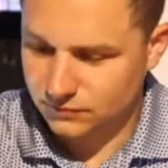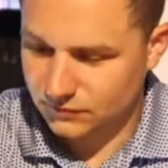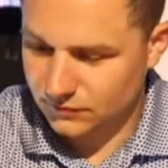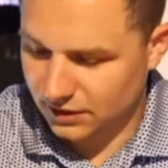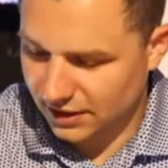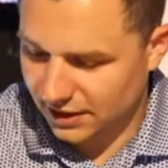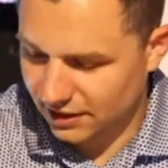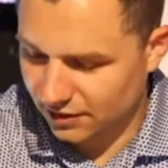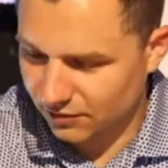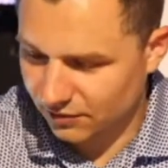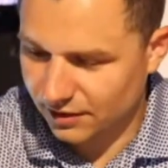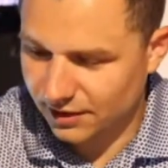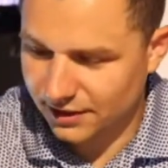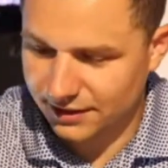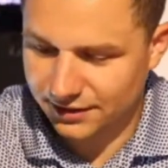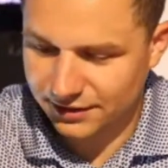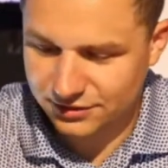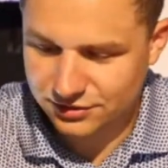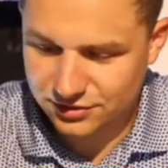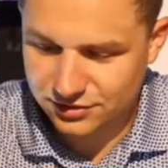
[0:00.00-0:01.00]
How do
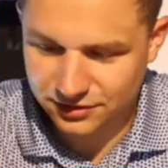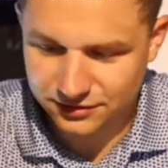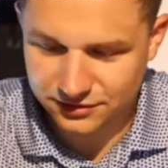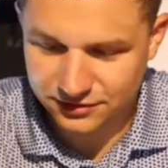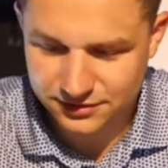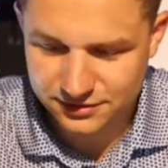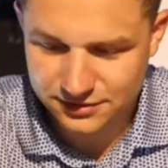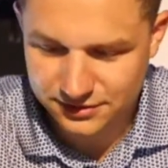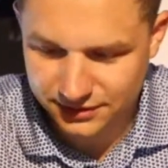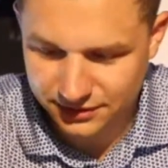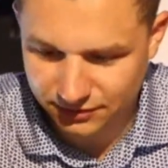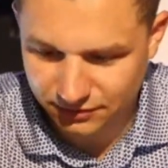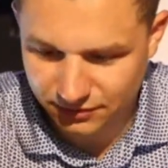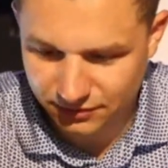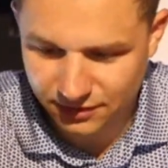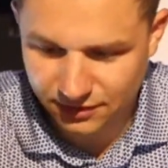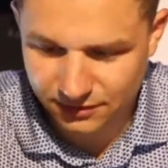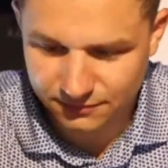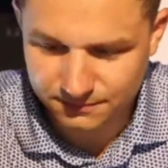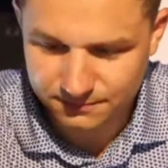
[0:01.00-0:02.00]
I turn this thing
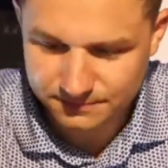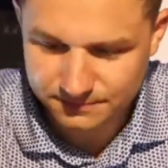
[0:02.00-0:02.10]
around?